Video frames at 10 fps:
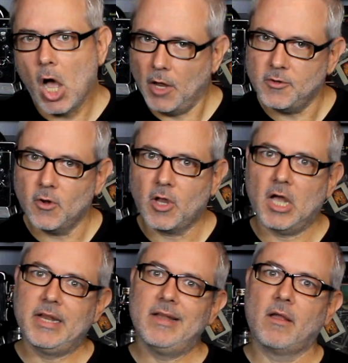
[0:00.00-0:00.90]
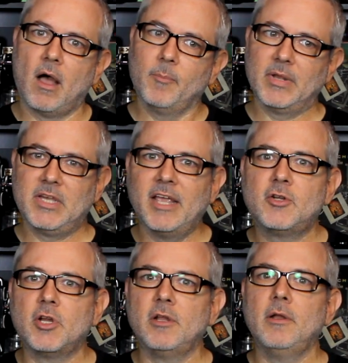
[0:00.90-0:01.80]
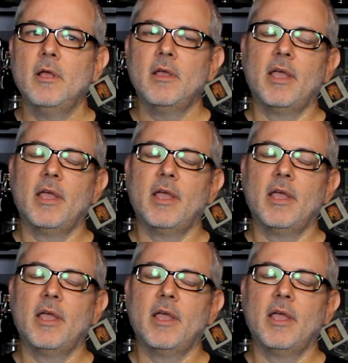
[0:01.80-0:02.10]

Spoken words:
undercutting competition.